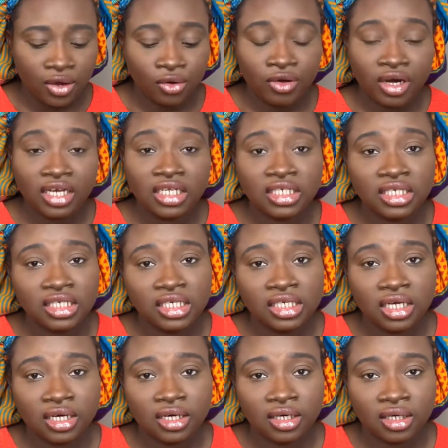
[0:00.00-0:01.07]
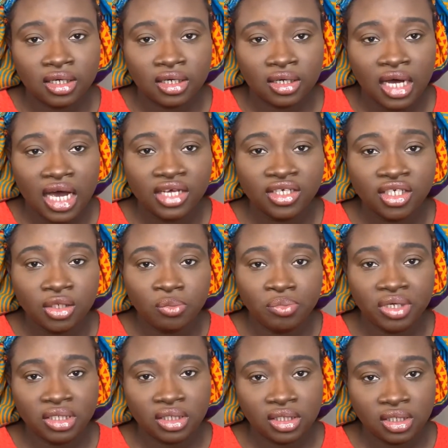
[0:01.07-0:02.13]
already did eyeshadow
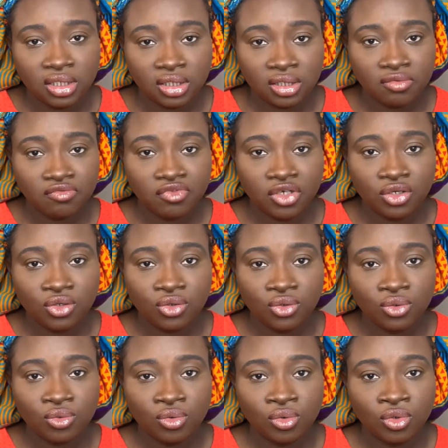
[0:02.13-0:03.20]
basics video,